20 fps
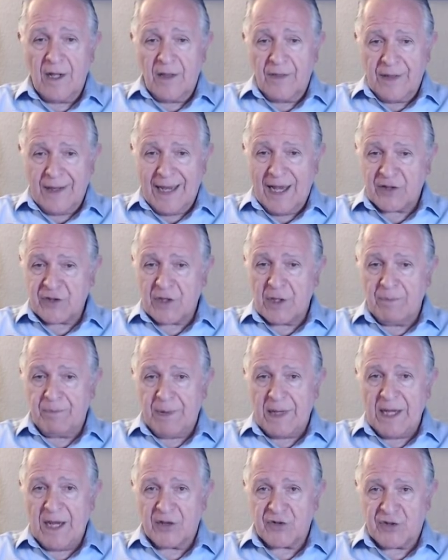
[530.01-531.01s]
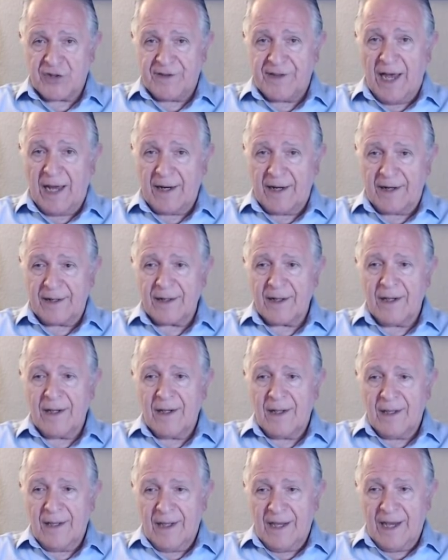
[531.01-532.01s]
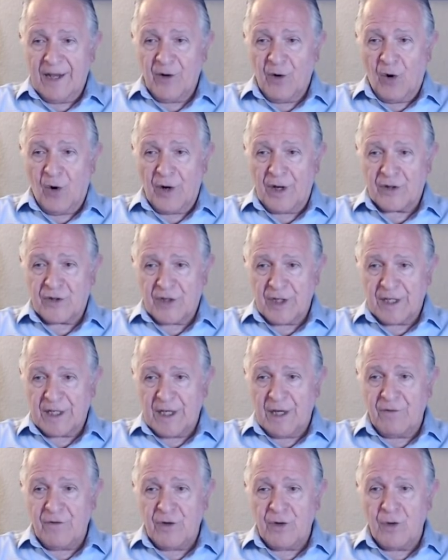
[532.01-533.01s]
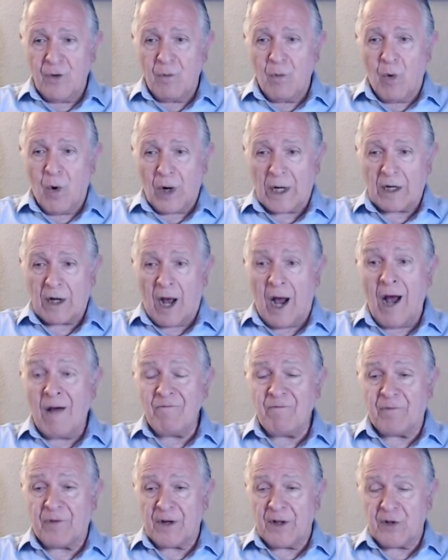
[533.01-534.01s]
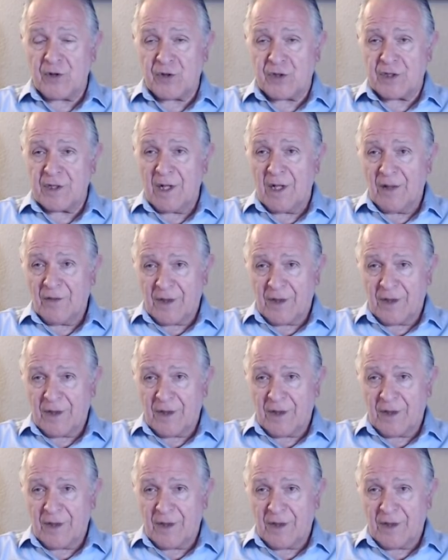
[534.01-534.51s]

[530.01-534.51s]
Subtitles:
The S&P has done it in order to give you more confidence